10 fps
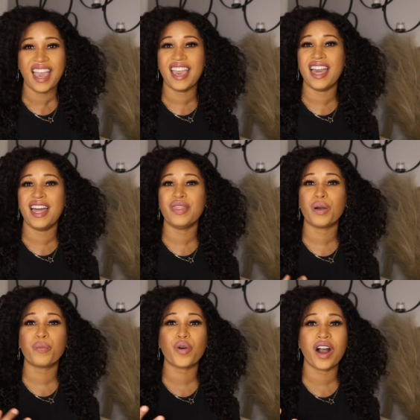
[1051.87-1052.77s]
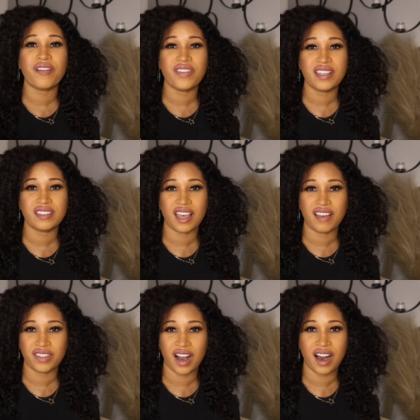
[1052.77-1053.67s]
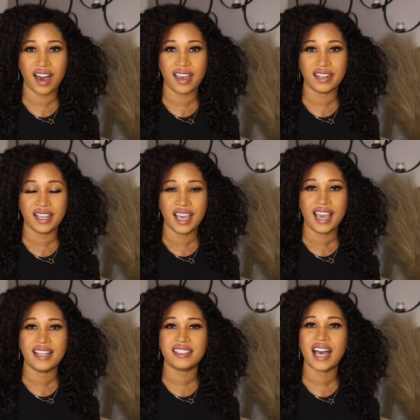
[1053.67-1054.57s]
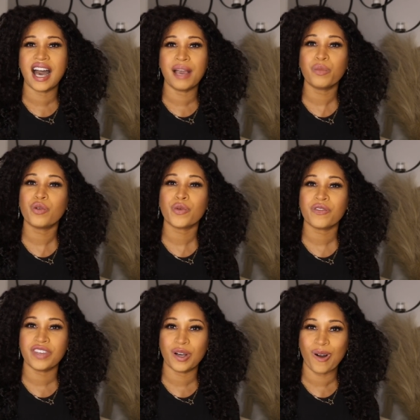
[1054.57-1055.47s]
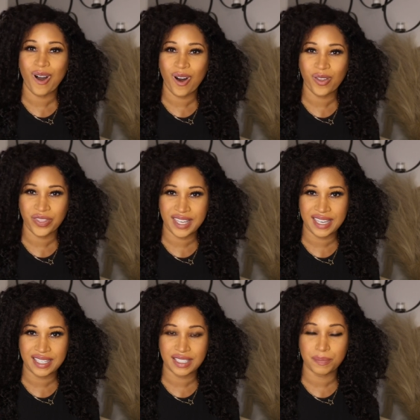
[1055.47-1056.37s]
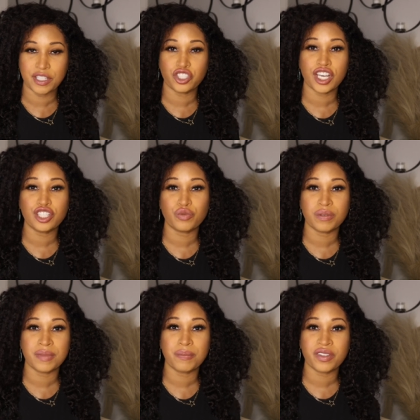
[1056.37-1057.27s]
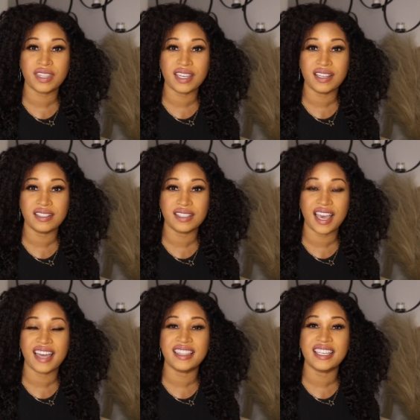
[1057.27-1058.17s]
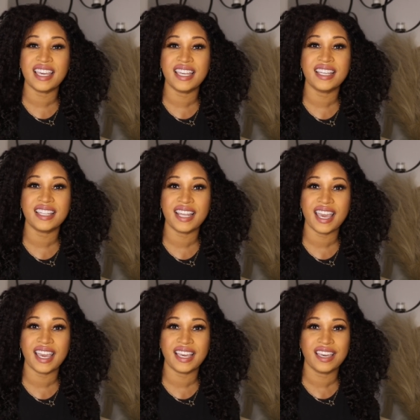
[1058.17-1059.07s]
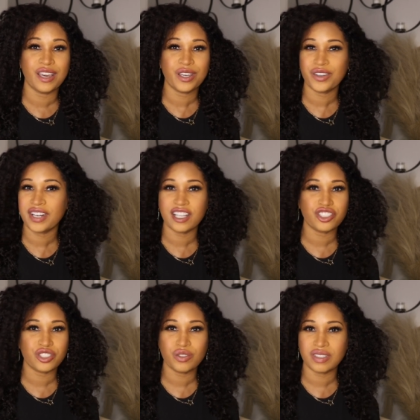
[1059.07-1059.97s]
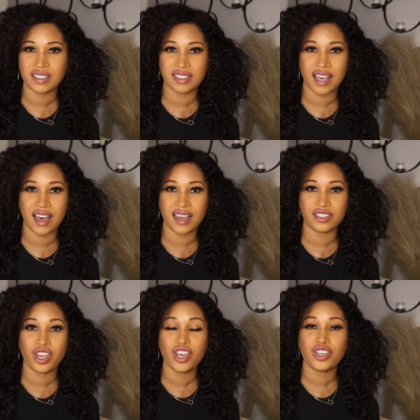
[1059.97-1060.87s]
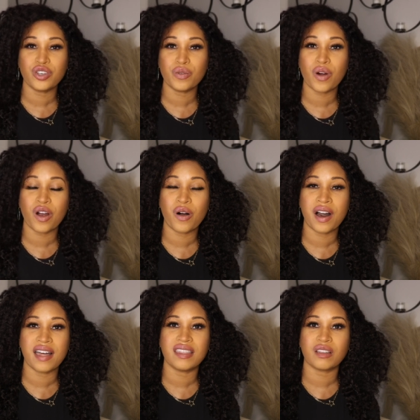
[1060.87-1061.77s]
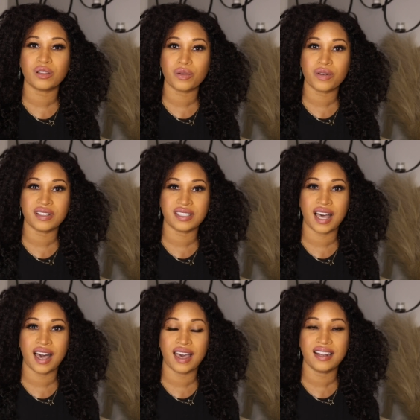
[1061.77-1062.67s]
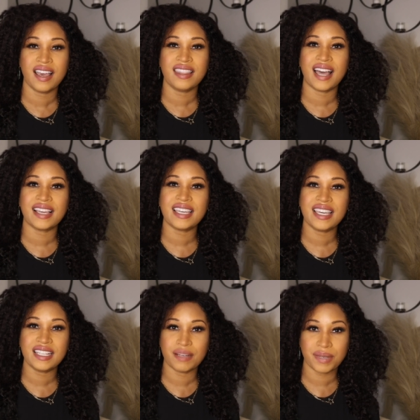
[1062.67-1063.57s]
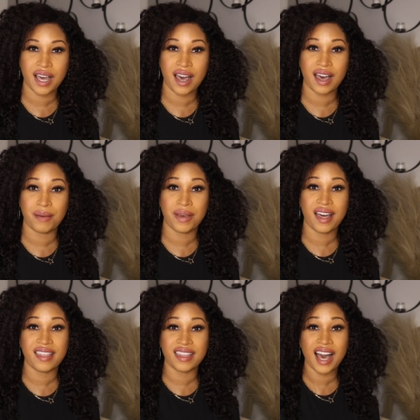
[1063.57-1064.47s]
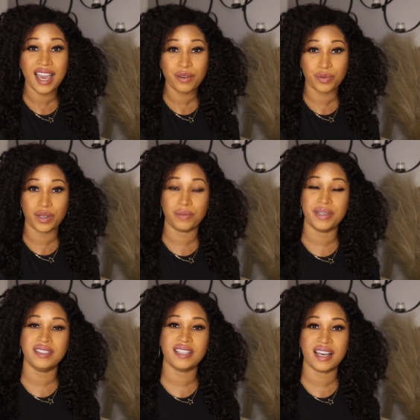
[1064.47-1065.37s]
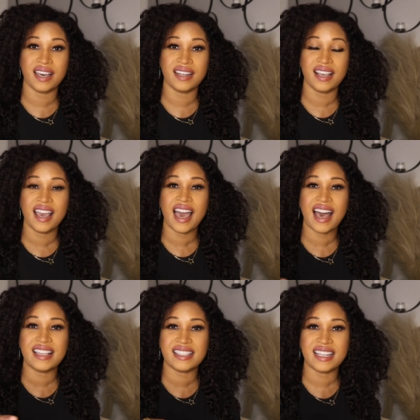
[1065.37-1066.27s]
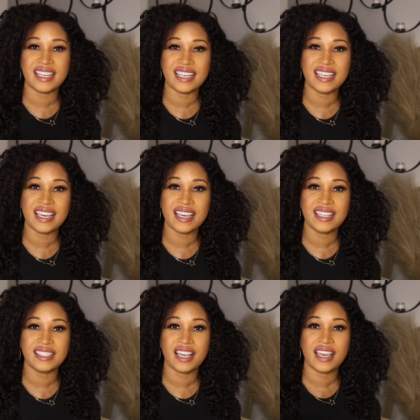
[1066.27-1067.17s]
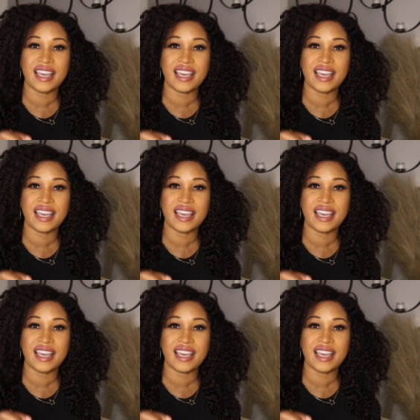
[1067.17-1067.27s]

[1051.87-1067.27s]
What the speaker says: and the prophets of God. And time will reveal all things. But just remember this, at the end of the day, you're not choosing sides. You are on the Lord's side. Thy kingdom come, thy will be done as it is